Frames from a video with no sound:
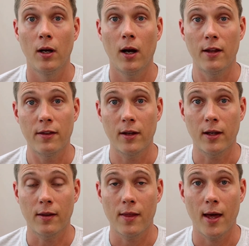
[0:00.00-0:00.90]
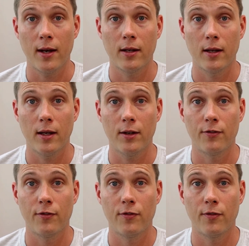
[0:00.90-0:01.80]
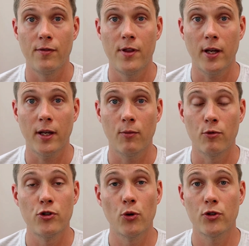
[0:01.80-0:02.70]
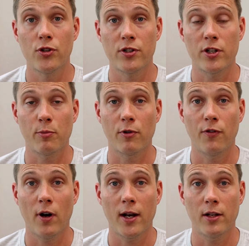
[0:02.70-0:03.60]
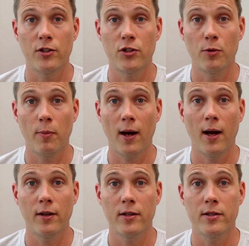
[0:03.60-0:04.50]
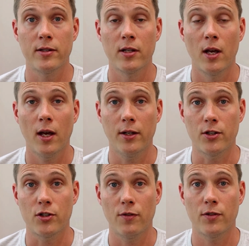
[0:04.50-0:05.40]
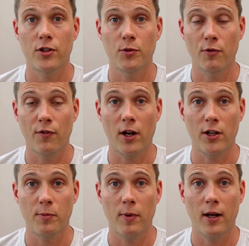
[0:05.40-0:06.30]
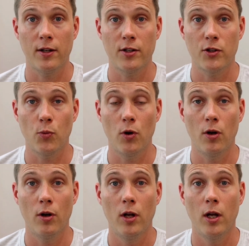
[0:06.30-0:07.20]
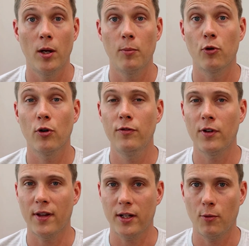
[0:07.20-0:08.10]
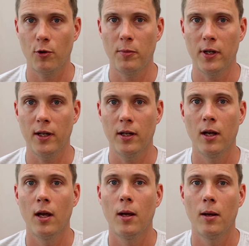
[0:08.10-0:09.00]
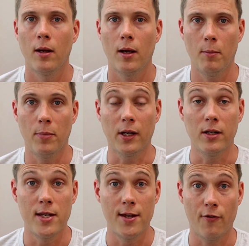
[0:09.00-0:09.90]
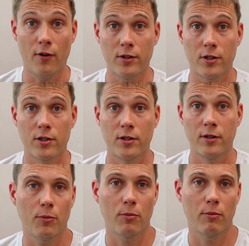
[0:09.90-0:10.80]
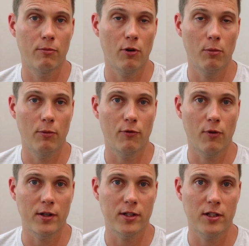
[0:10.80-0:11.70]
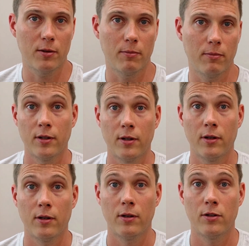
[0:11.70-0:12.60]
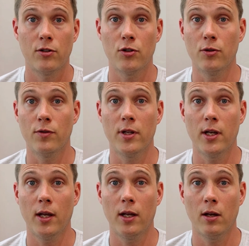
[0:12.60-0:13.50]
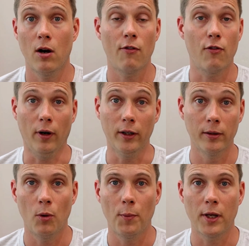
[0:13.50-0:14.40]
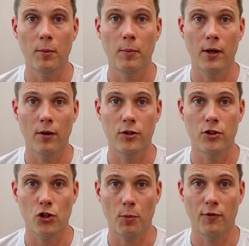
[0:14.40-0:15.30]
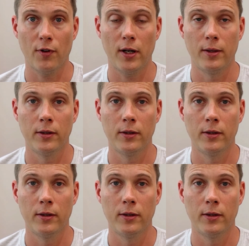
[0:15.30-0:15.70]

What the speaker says: I think that if the resources that are provided to partners and the services provided to partners were improved, I think that would be a big difference. Not a problem for us, to the offering when we compare it to Shopify.